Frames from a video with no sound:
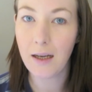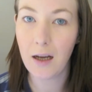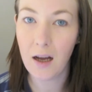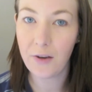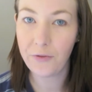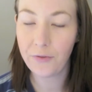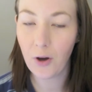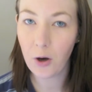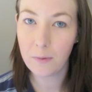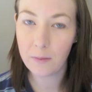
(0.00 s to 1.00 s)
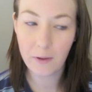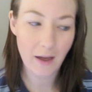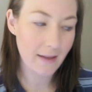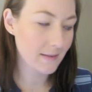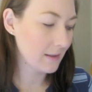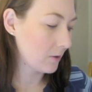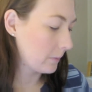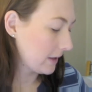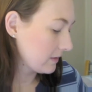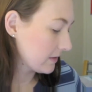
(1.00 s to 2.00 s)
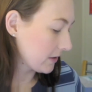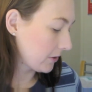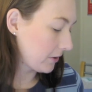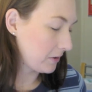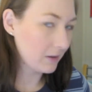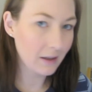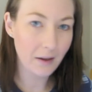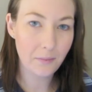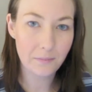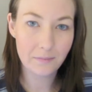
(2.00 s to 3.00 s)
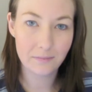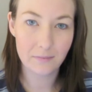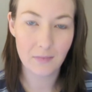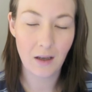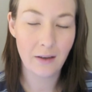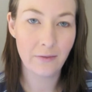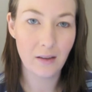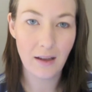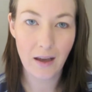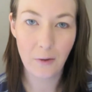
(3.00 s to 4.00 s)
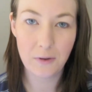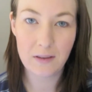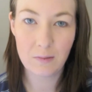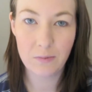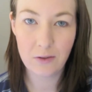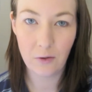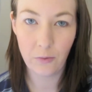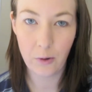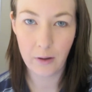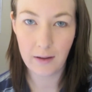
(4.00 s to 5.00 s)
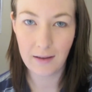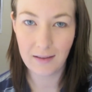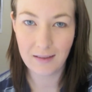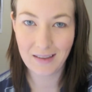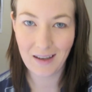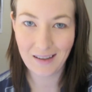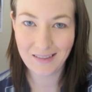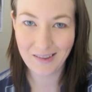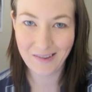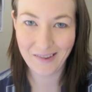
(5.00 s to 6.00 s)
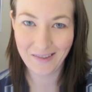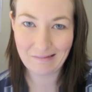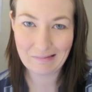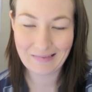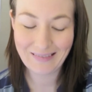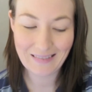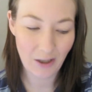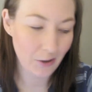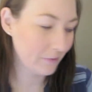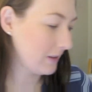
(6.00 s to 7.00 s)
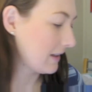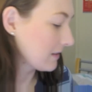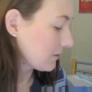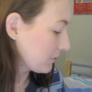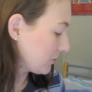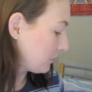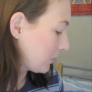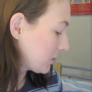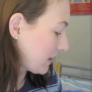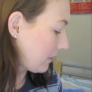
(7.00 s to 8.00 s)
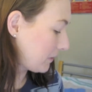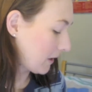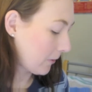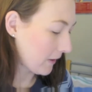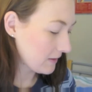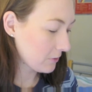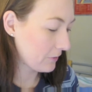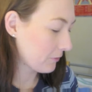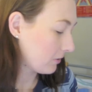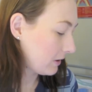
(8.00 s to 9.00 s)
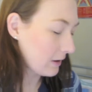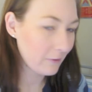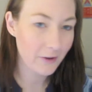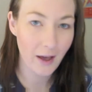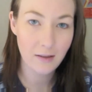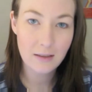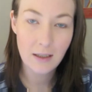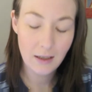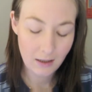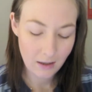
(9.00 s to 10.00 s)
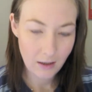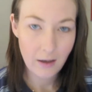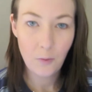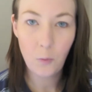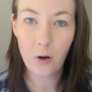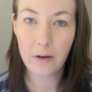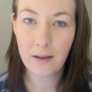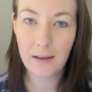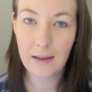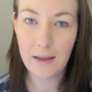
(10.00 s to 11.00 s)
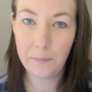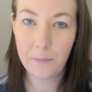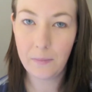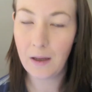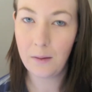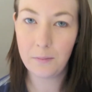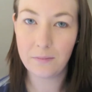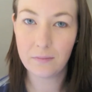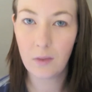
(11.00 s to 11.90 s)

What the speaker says: I've opened the blinds a little bit, so I felt like I was sort of working in the dark, so hopefully that's not too washed out. But anyway, so I've gone and I found what lip I'm